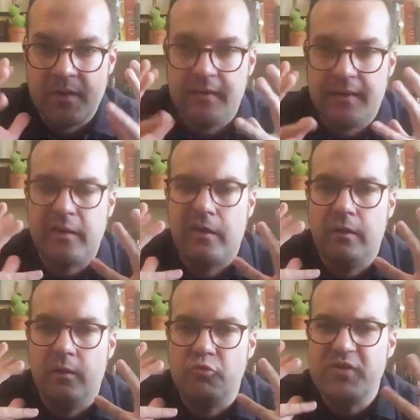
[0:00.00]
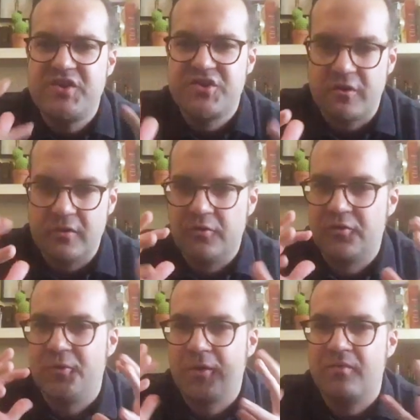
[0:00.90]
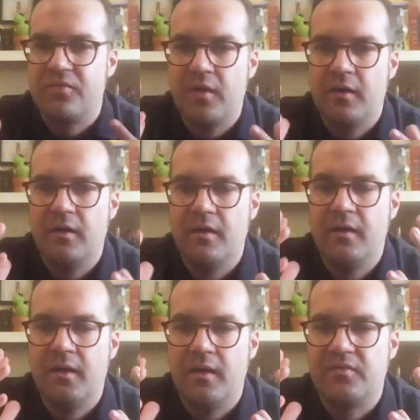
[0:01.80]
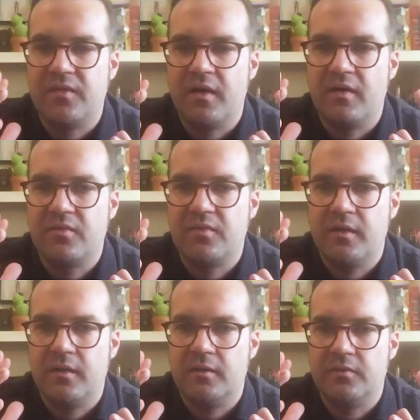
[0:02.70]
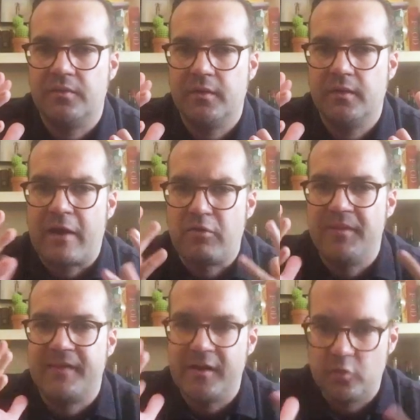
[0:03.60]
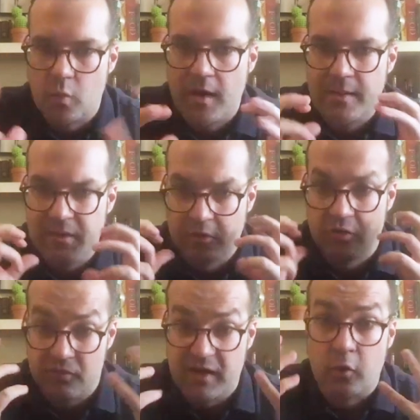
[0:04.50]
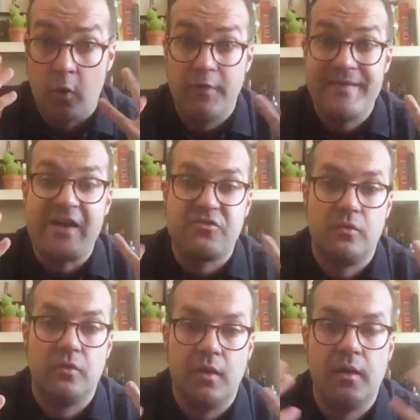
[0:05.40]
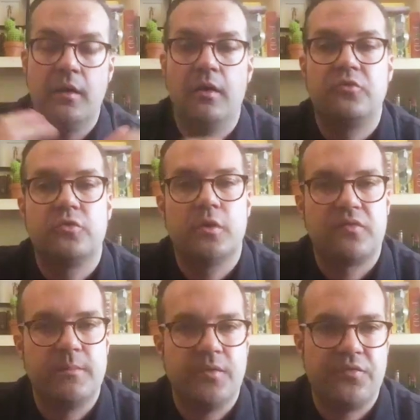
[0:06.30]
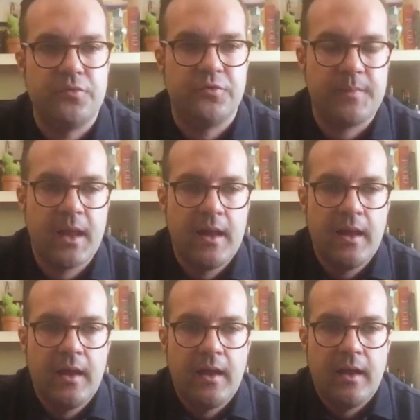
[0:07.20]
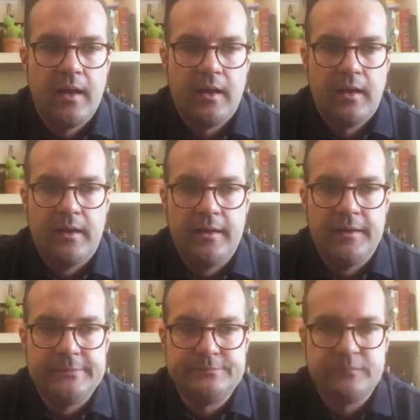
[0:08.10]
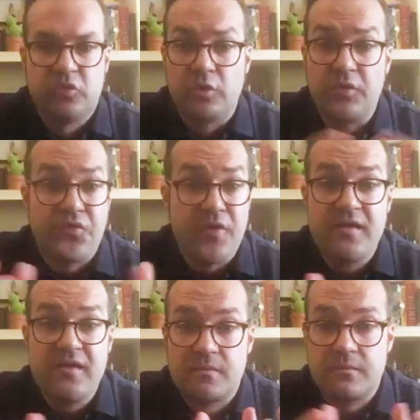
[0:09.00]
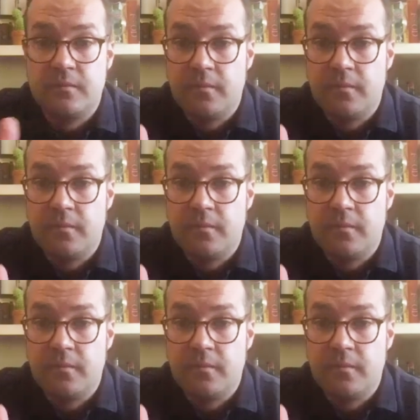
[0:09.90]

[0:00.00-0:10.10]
like a richer sort of uh, of of, of uh, aromatized wine, because you've got all the natural uh, sugar from the fruits. Um, so the French,